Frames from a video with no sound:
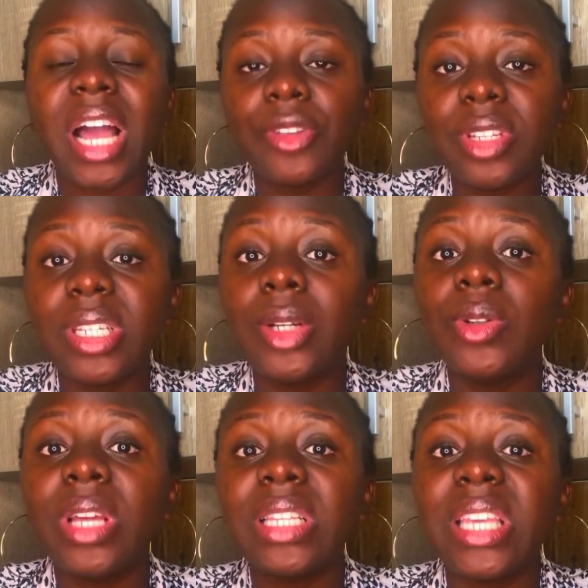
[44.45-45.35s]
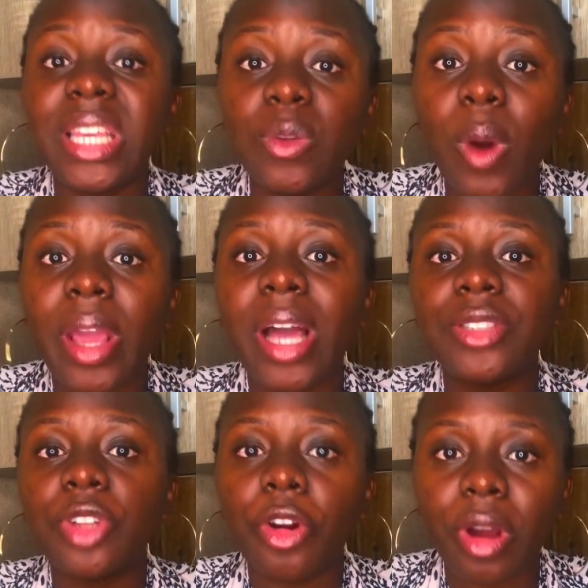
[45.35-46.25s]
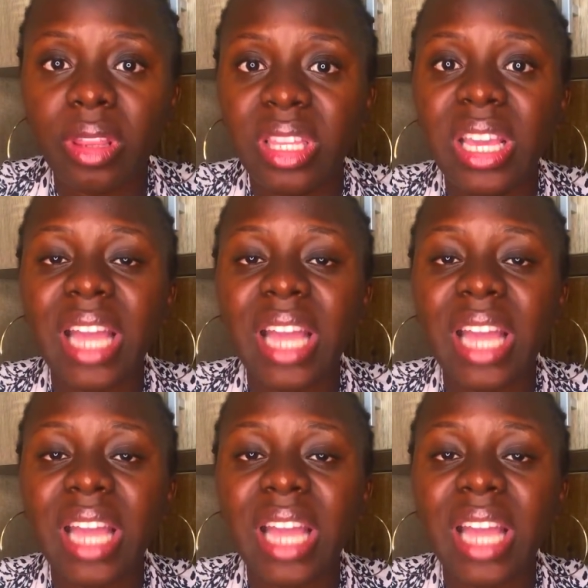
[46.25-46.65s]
and those included Kidwaya, Dorothy.